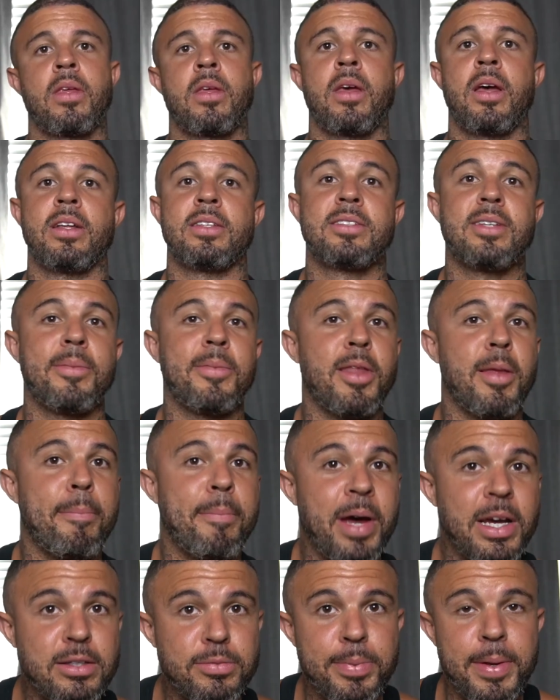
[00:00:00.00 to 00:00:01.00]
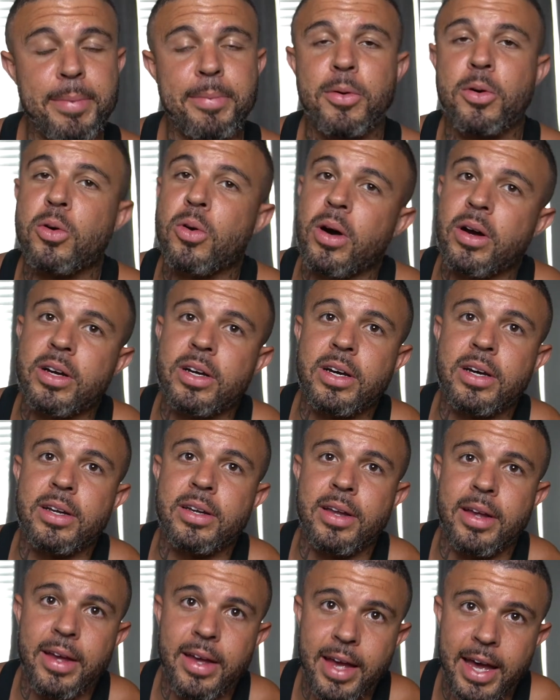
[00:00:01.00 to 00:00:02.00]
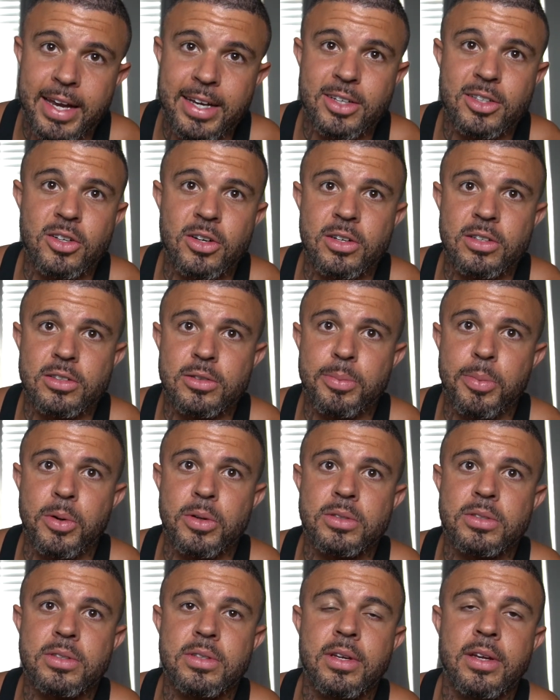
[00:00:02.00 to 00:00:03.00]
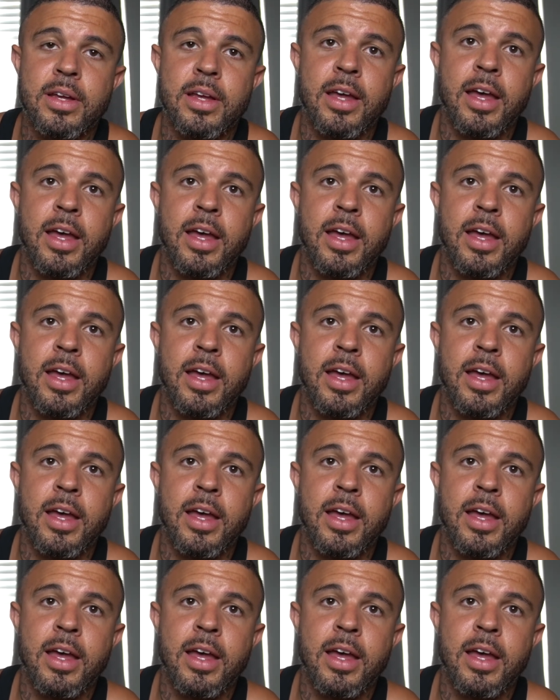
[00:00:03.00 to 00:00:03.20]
And some of the best people who are good at endurance sports